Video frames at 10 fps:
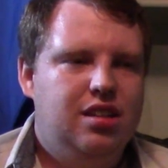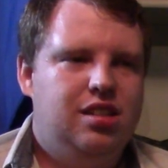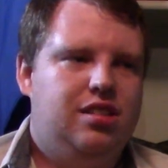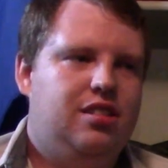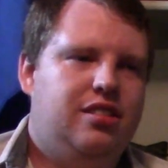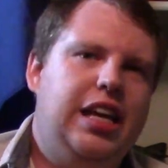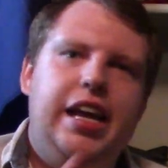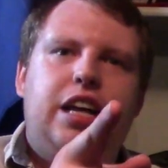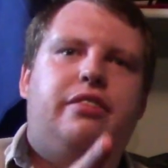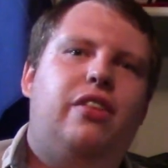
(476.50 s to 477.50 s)
So thank you
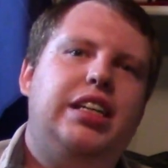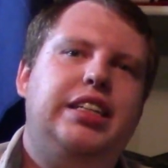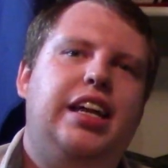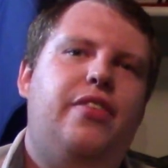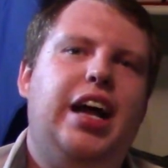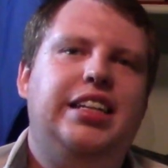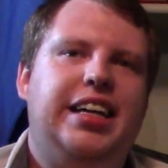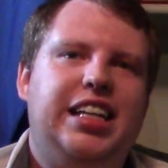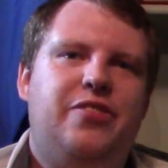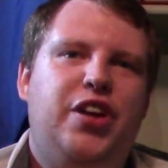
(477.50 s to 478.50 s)
guys for watching. If you guys
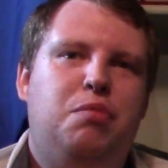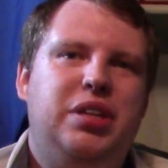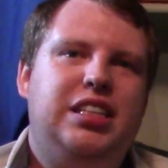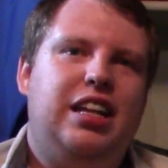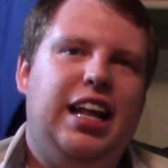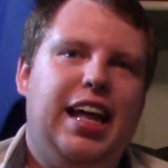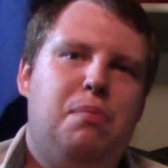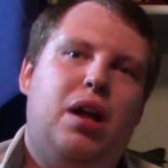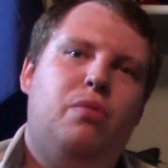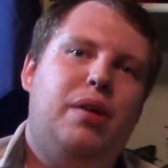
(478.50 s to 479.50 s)
like this video, please hit that like
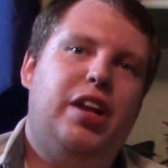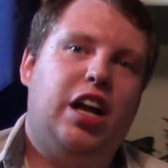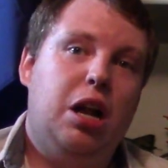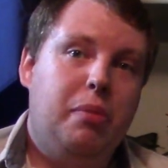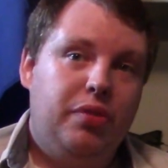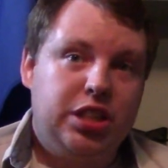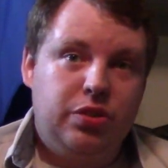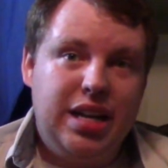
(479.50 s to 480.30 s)
button wherever they're going to move it to.